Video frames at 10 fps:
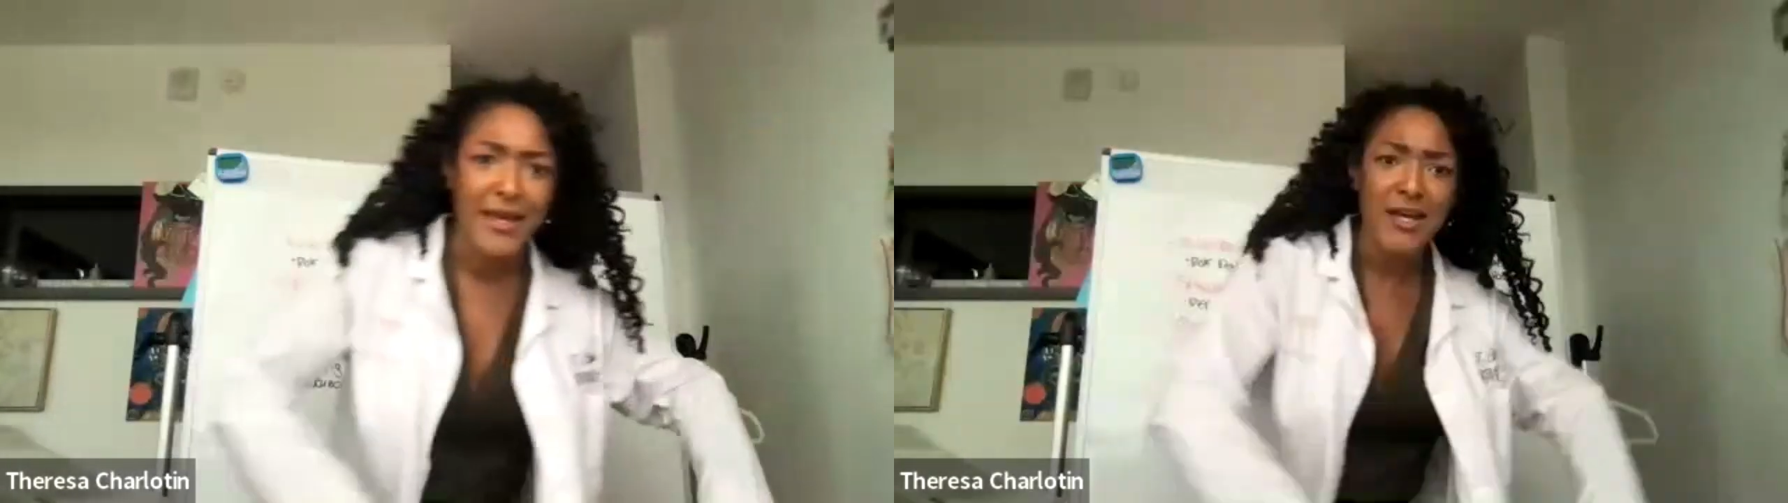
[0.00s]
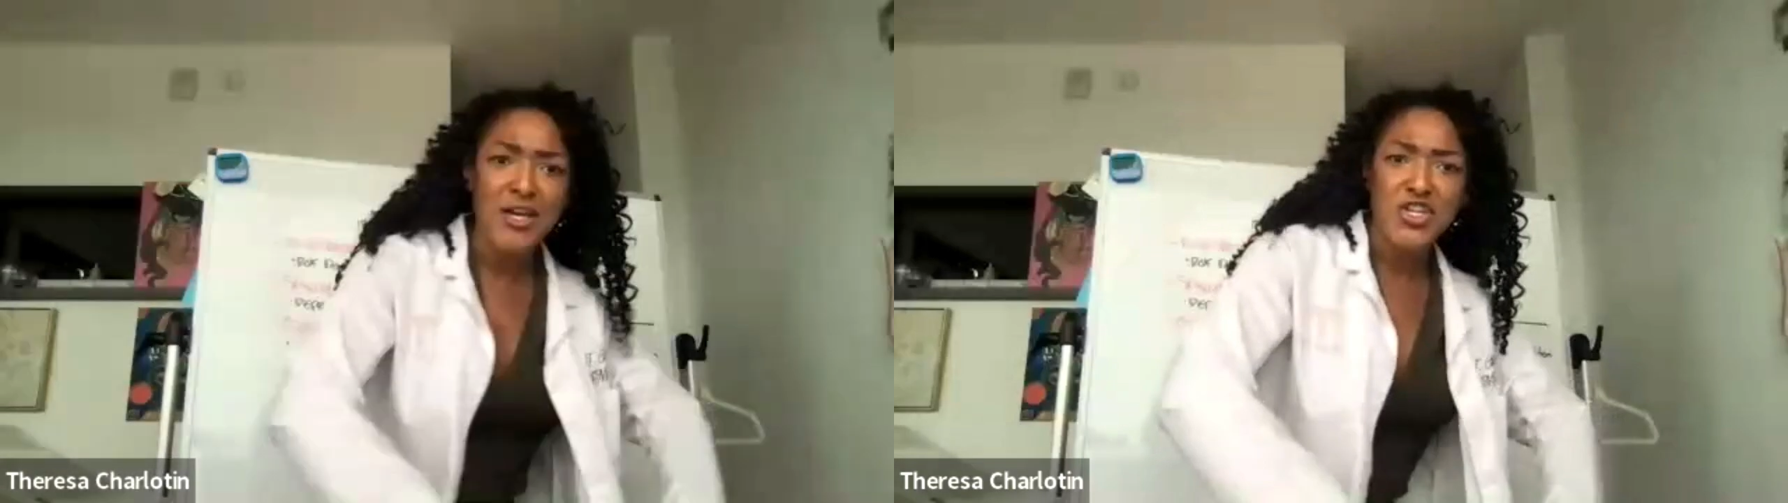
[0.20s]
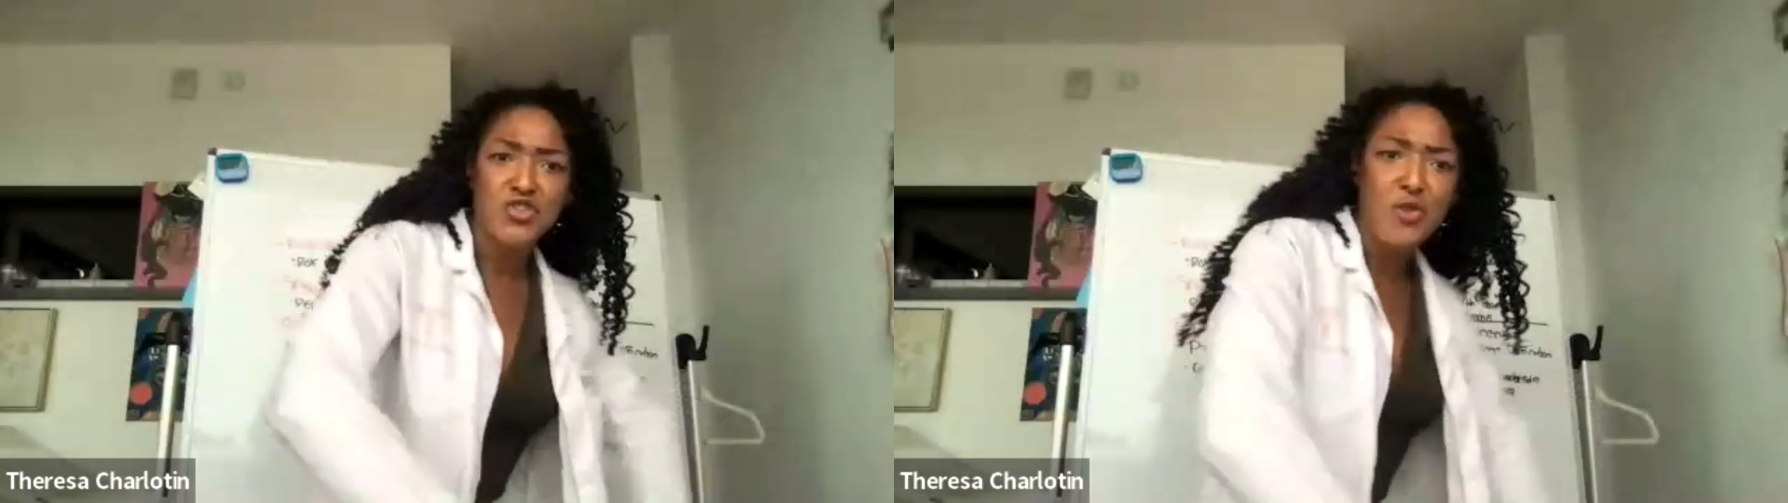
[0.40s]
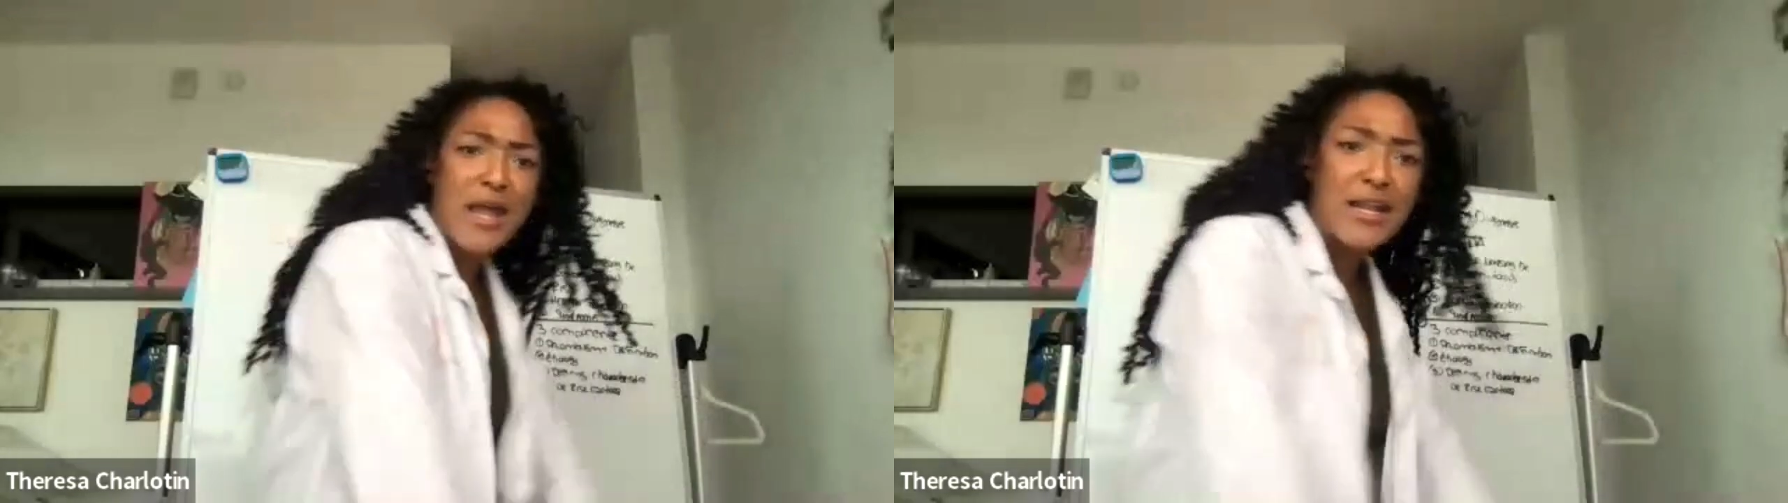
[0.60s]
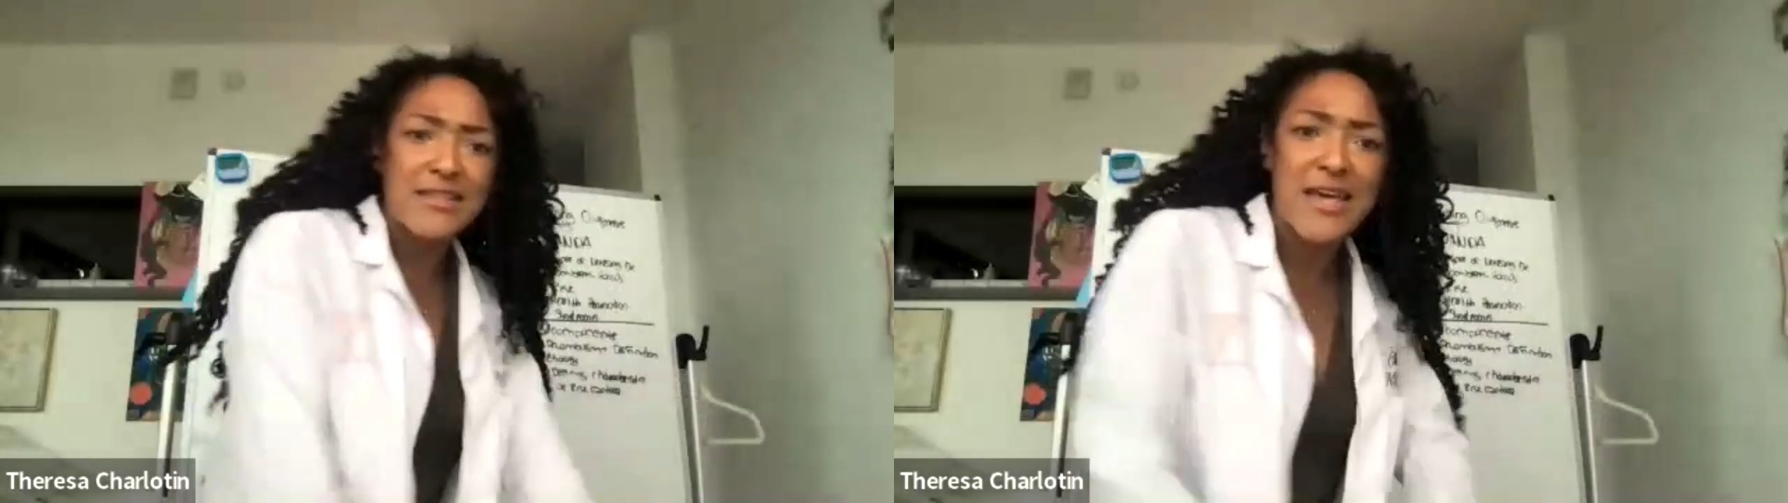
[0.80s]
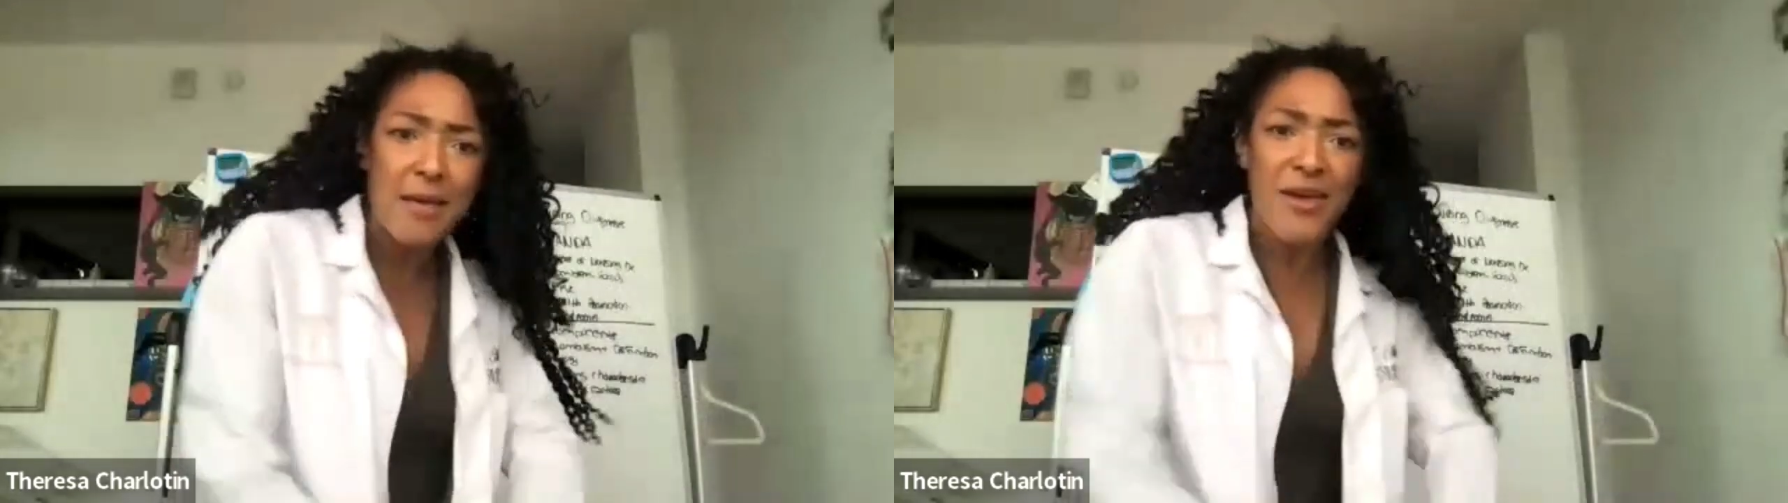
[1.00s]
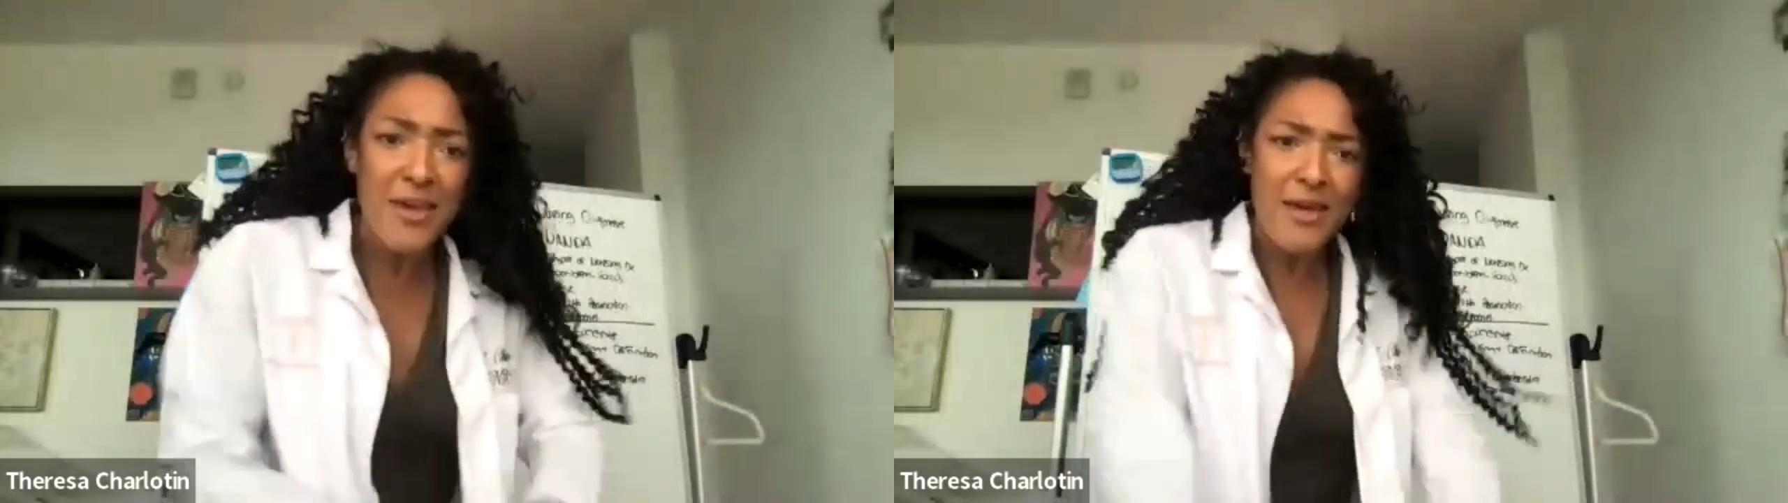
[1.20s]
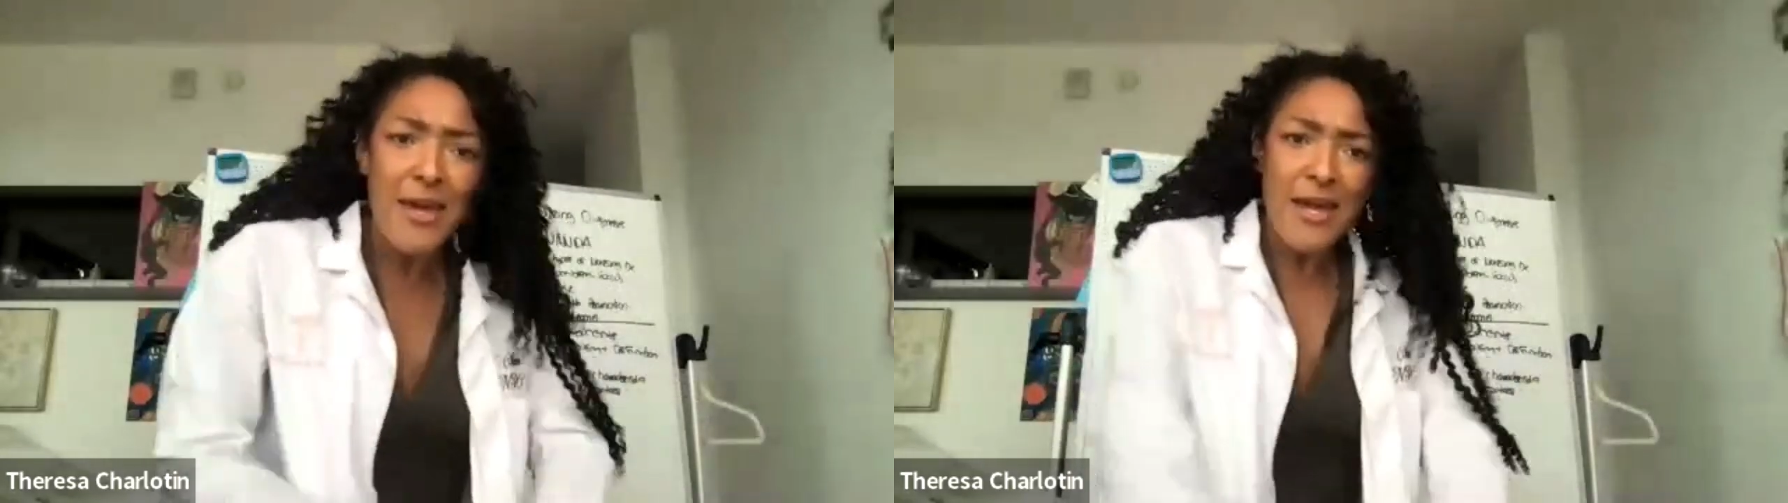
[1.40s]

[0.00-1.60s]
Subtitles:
like straddling them